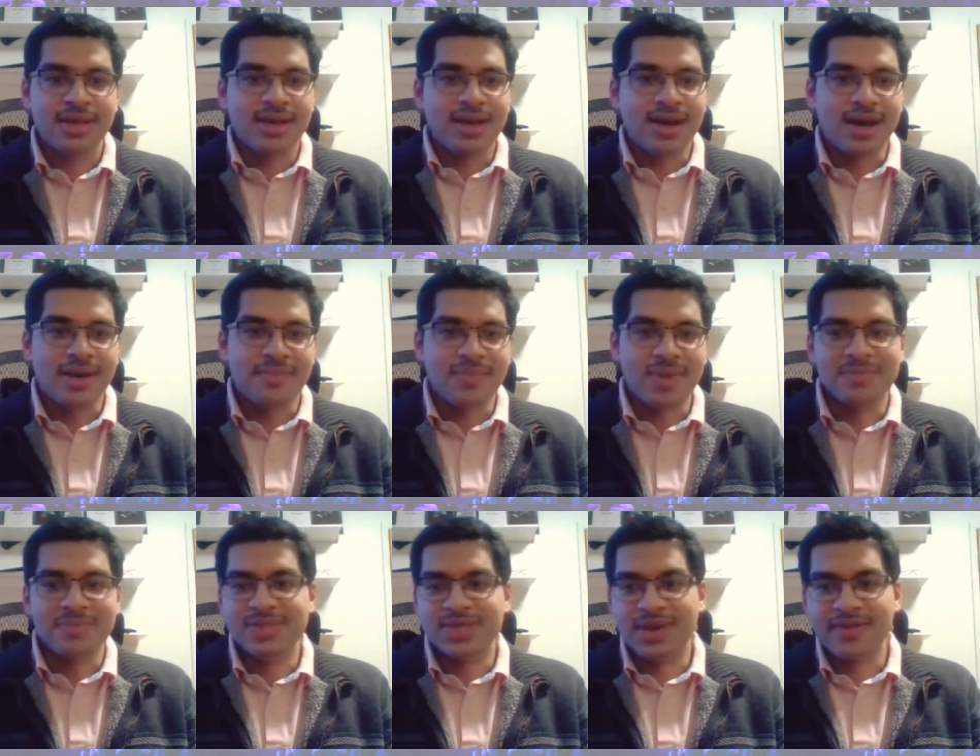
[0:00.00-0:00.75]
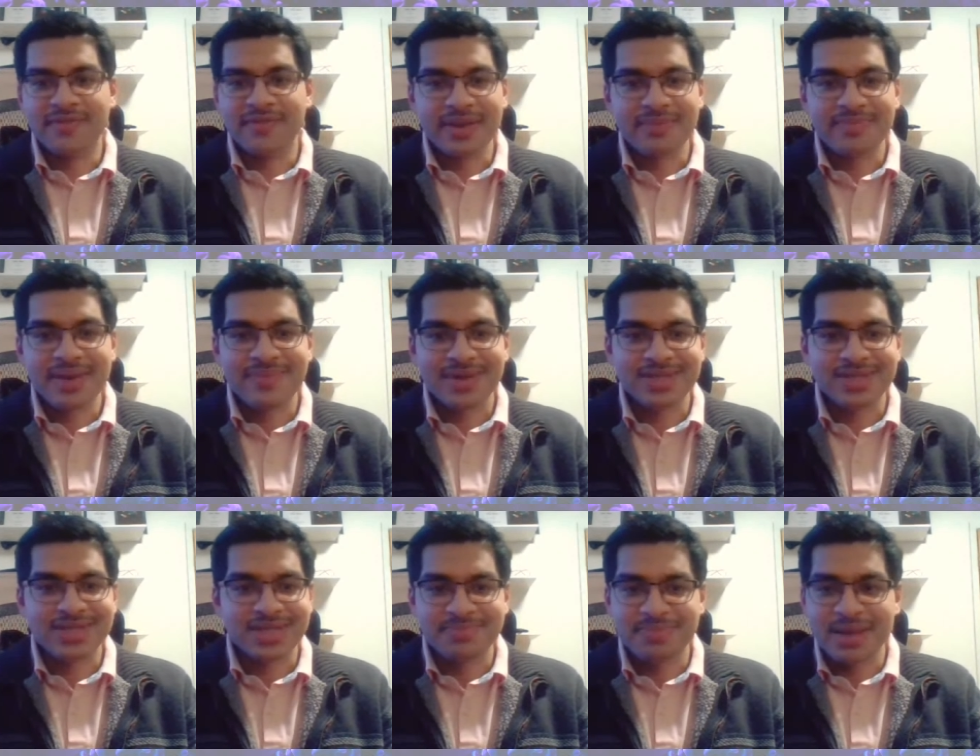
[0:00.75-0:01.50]
observing
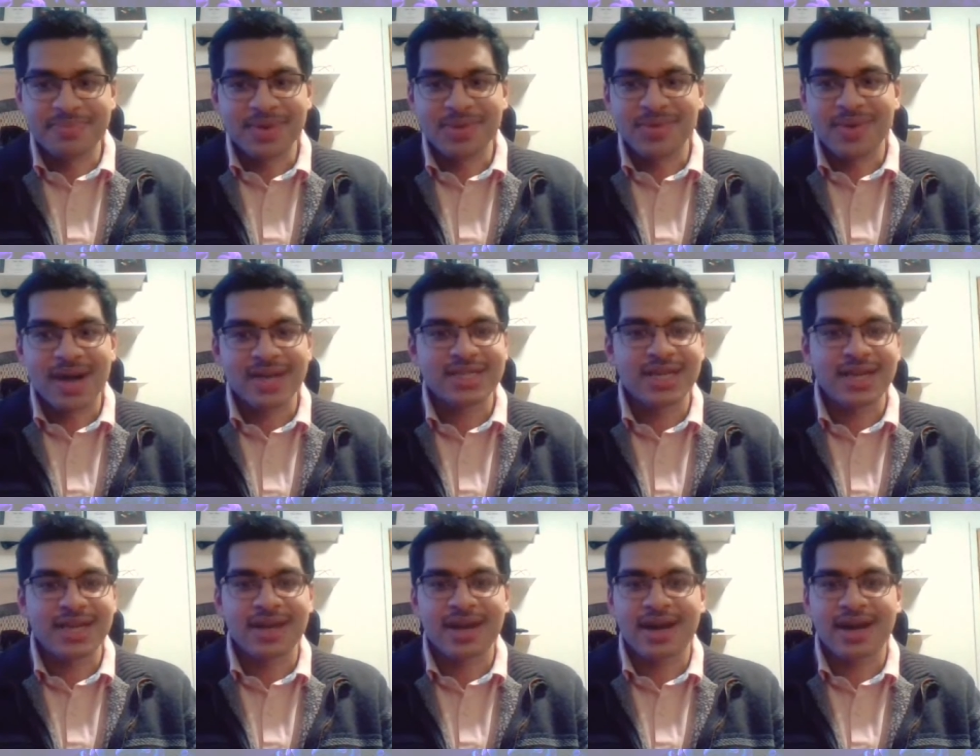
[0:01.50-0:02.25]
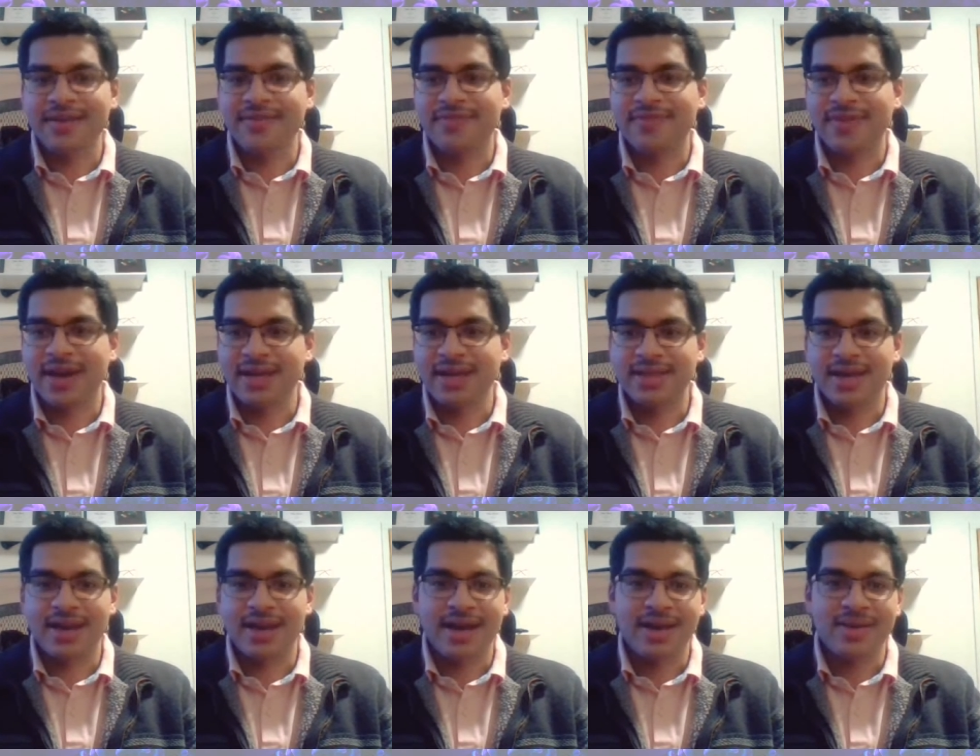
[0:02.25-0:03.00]
people, just people watching, I
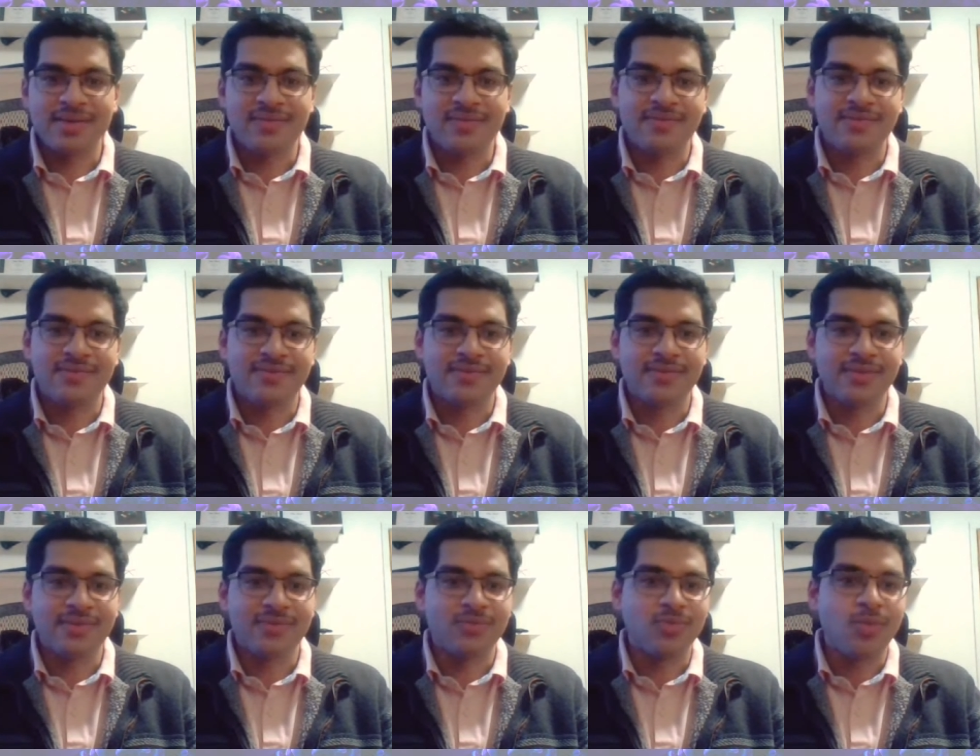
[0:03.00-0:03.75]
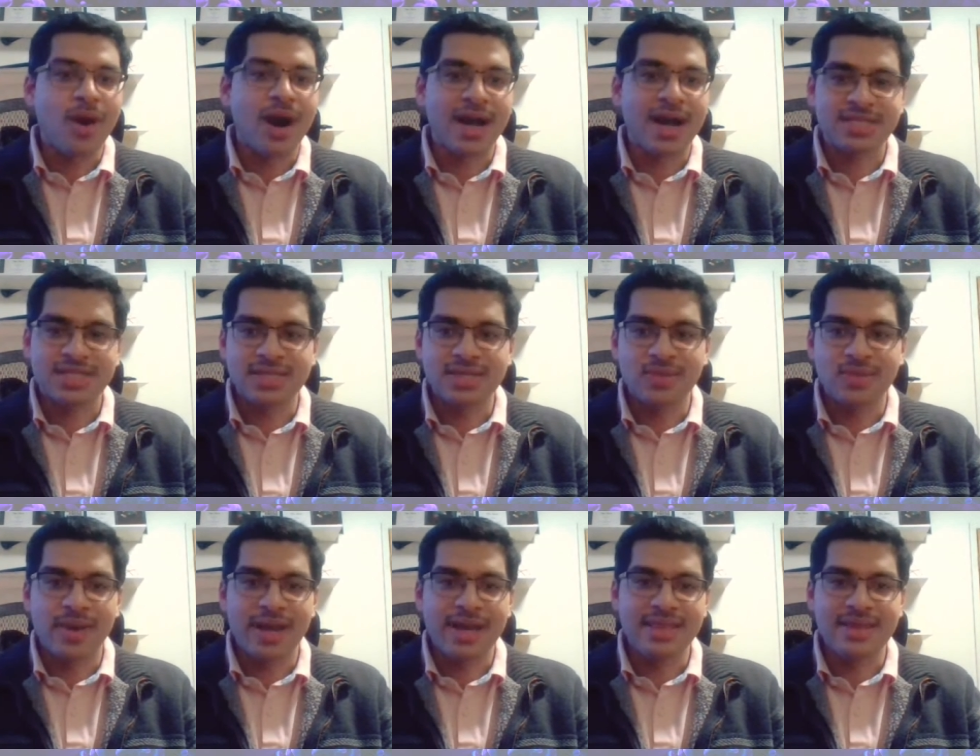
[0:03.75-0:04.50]
find that I watch
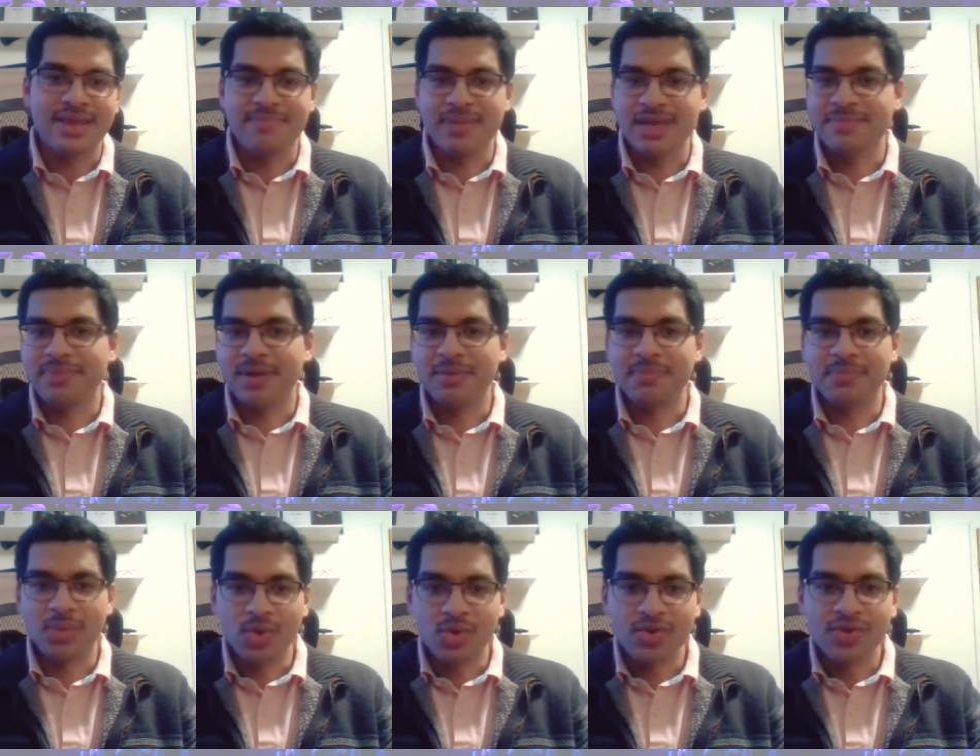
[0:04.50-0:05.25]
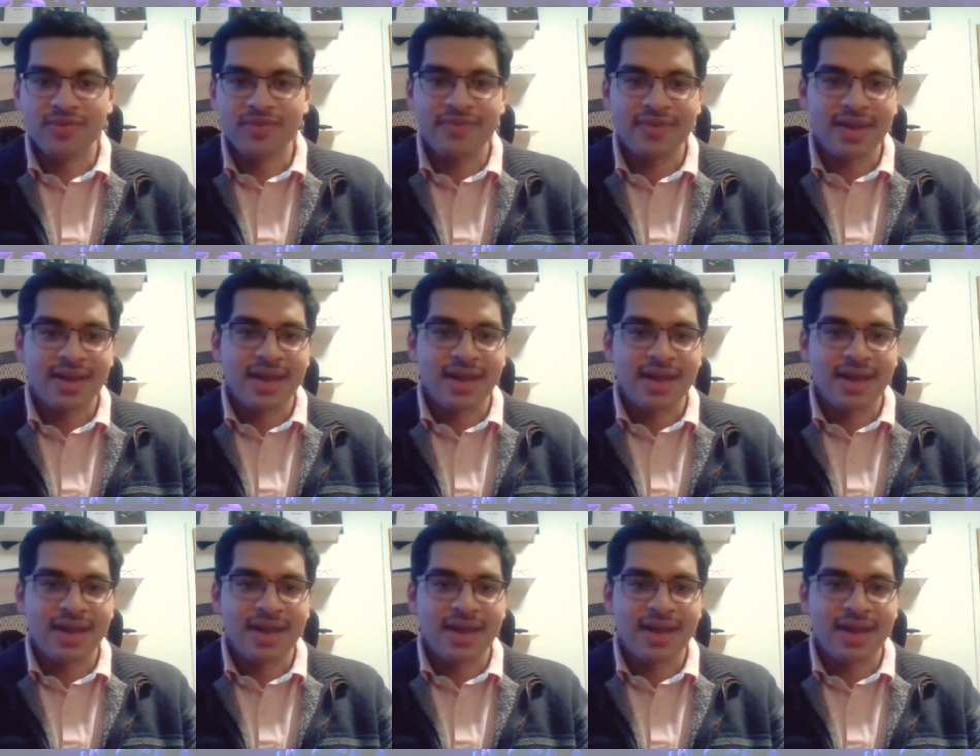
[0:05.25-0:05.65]
the way that people move.